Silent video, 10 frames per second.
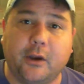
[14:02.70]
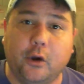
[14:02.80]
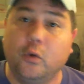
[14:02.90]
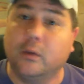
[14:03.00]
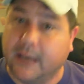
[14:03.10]

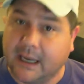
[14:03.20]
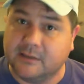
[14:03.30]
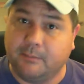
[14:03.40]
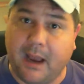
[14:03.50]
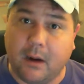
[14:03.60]
cool in case
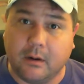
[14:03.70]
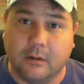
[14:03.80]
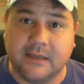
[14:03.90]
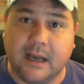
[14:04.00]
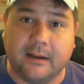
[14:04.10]
the power
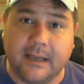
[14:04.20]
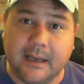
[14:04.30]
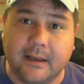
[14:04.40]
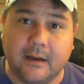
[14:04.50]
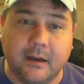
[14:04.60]
goes out
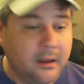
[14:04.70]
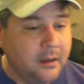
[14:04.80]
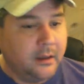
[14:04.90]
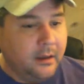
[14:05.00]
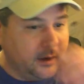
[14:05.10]
again.
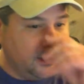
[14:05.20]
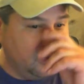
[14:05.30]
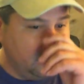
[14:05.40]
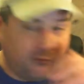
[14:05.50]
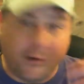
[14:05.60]
You
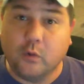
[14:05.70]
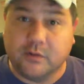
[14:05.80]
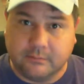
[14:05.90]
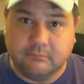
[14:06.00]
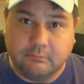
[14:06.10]
know,
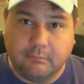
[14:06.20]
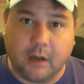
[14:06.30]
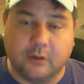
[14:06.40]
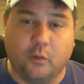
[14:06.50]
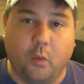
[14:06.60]
frozen
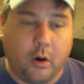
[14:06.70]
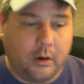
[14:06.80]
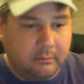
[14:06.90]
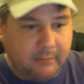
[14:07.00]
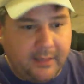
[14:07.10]
bottles of
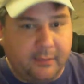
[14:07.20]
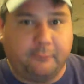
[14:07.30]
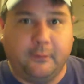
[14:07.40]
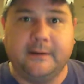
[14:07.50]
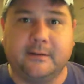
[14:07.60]
water in the
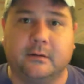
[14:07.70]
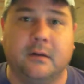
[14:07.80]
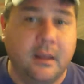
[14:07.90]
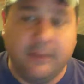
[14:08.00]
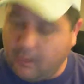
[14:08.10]

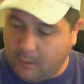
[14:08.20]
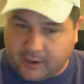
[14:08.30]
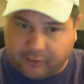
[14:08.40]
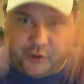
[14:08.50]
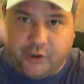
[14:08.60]
freezer. That way I
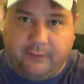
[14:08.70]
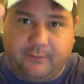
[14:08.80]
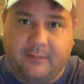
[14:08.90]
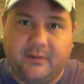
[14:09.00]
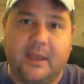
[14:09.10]
can shift
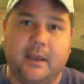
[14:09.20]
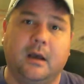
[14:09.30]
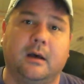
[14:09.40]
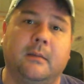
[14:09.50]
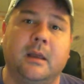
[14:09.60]
everything
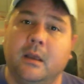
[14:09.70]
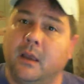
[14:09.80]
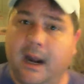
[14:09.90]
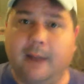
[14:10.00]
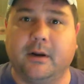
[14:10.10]
up,
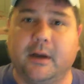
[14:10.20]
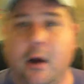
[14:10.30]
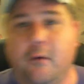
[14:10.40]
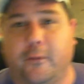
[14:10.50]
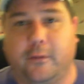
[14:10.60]
and I'm good to
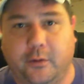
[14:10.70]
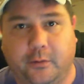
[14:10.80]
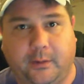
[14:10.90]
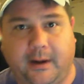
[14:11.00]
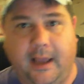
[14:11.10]
go for 2 or
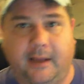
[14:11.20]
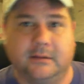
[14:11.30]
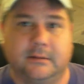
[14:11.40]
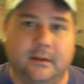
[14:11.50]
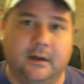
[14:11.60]
3
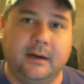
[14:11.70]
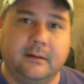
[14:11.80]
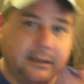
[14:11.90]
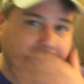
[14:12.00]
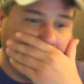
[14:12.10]
days. All right?
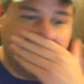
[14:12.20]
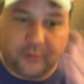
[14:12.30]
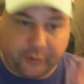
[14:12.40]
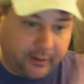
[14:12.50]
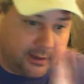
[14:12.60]
That's a good little
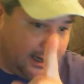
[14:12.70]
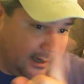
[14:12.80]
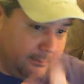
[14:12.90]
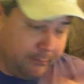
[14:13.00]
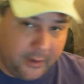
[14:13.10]
trick that I
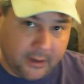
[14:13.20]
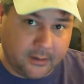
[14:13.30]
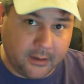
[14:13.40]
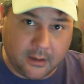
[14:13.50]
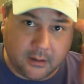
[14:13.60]
didn't put in
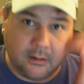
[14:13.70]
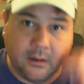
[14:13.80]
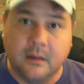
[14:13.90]
the